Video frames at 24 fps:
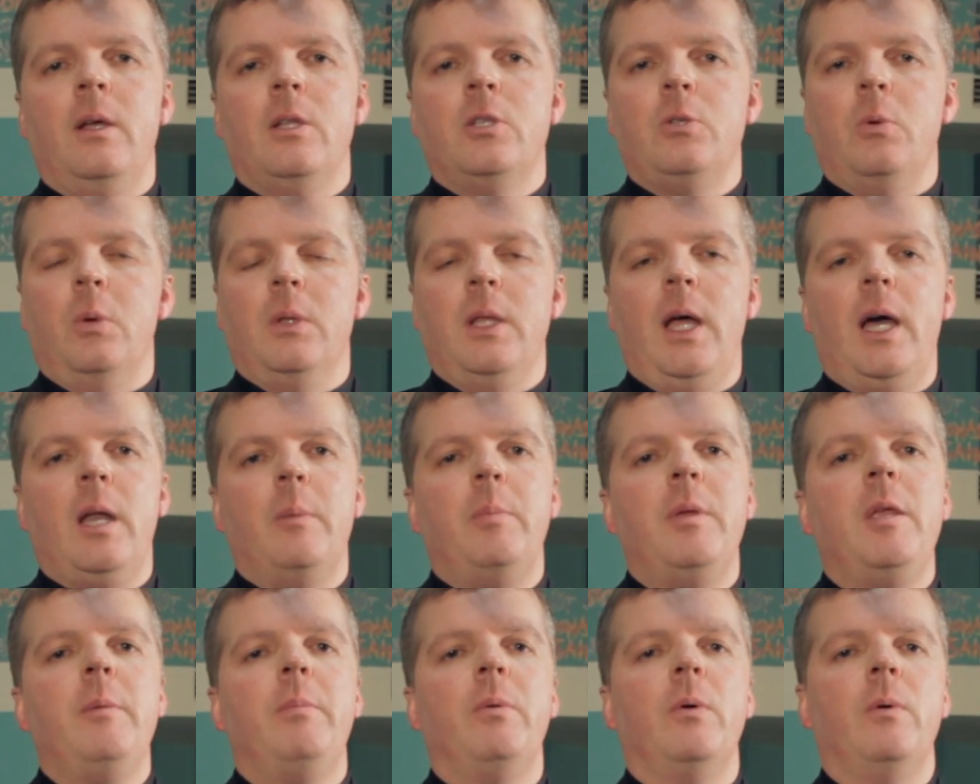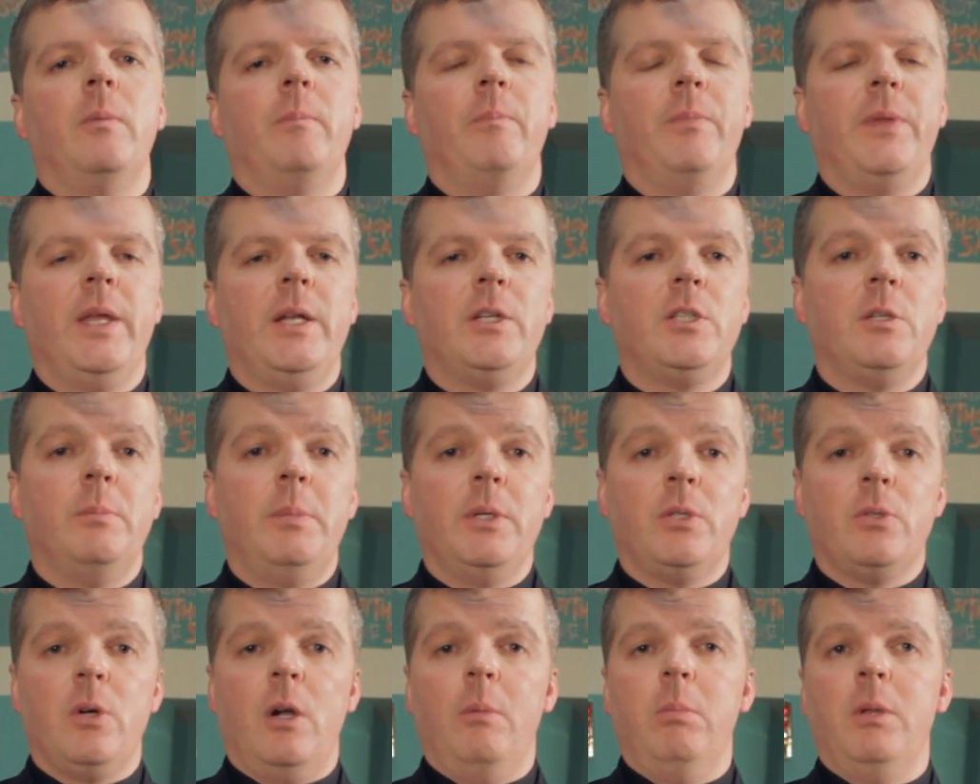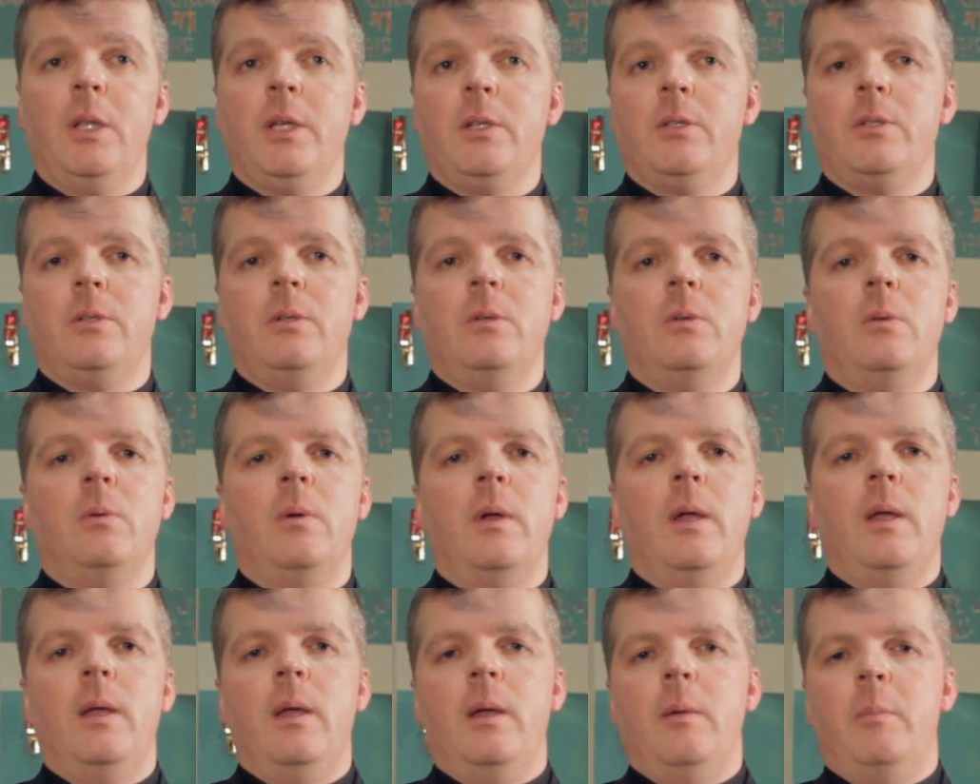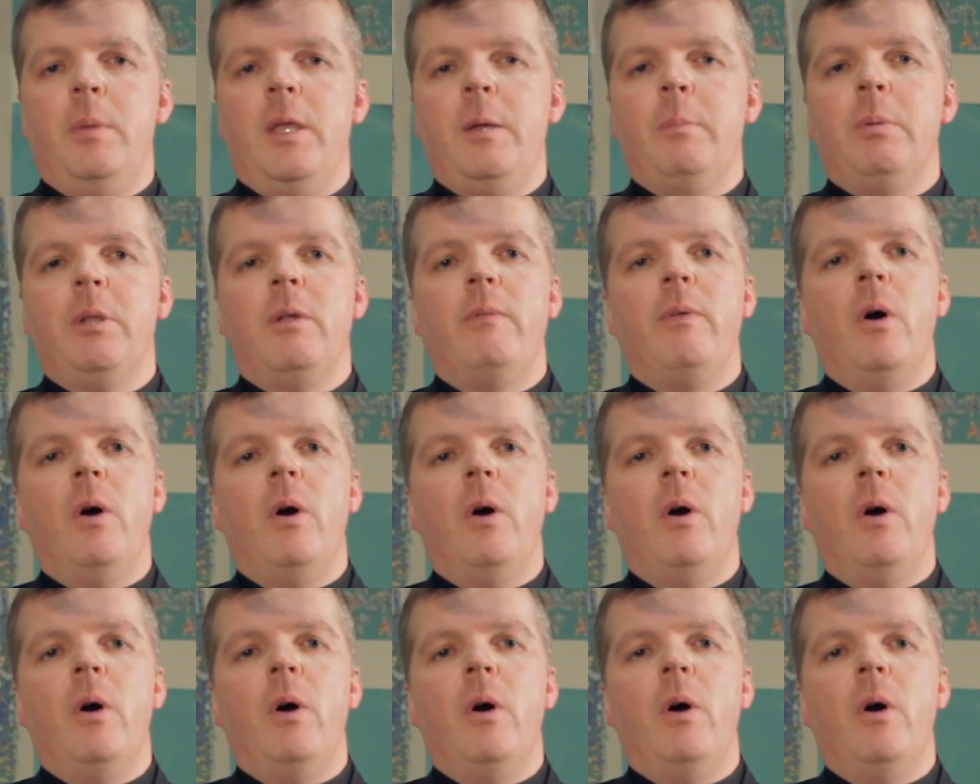to a lot of people It should be troubling to people of